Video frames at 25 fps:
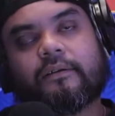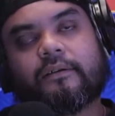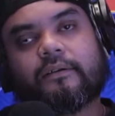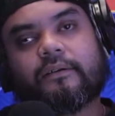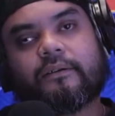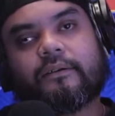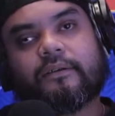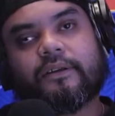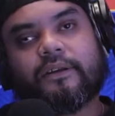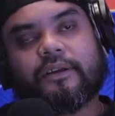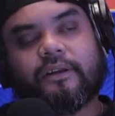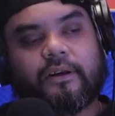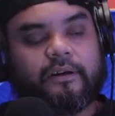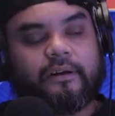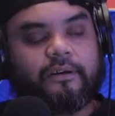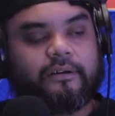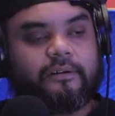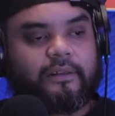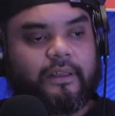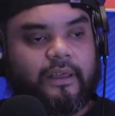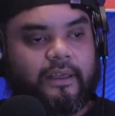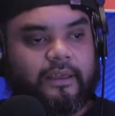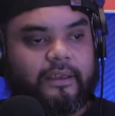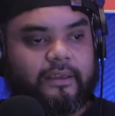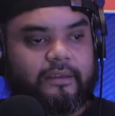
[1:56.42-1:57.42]

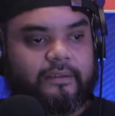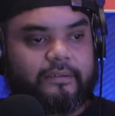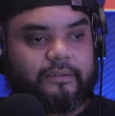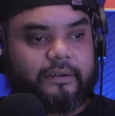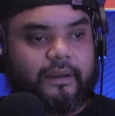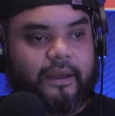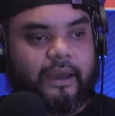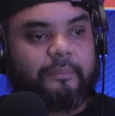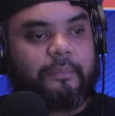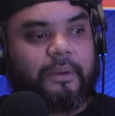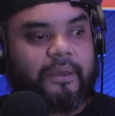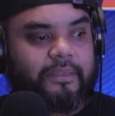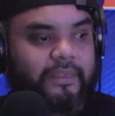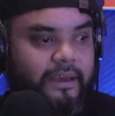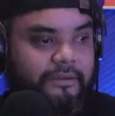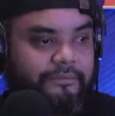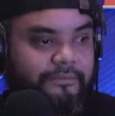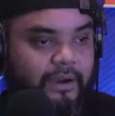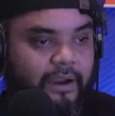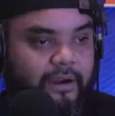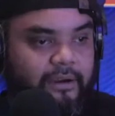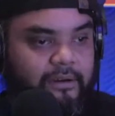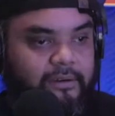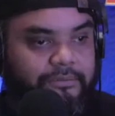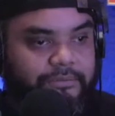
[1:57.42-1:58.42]
like I made that
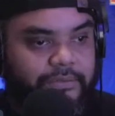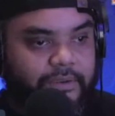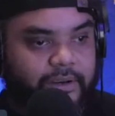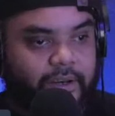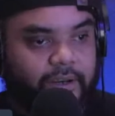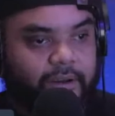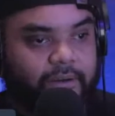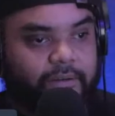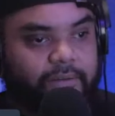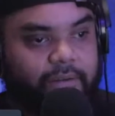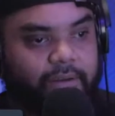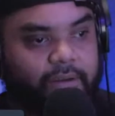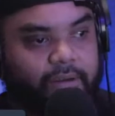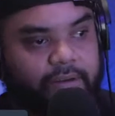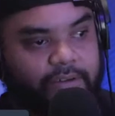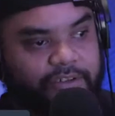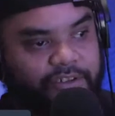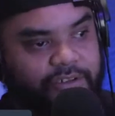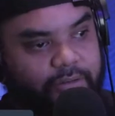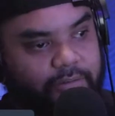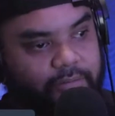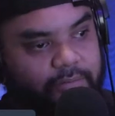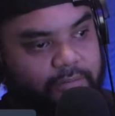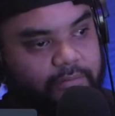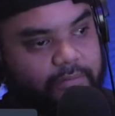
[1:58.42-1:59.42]
viral video.
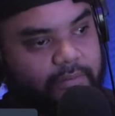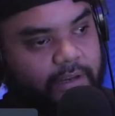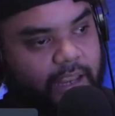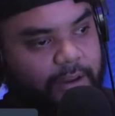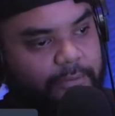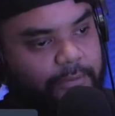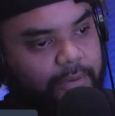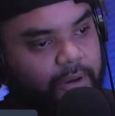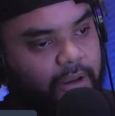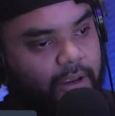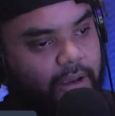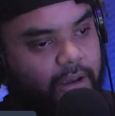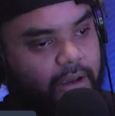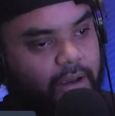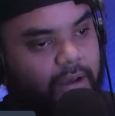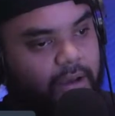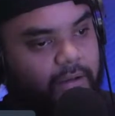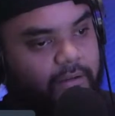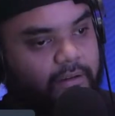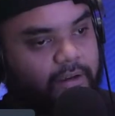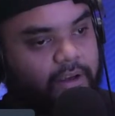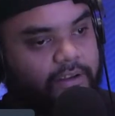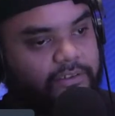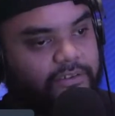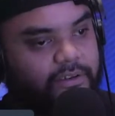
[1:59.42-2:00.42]
Can we
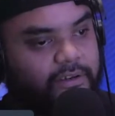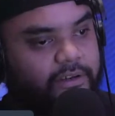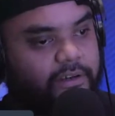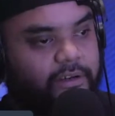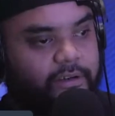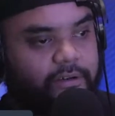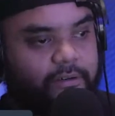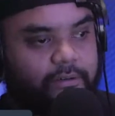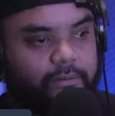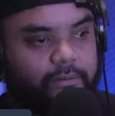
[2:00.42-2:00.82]
cuss on here?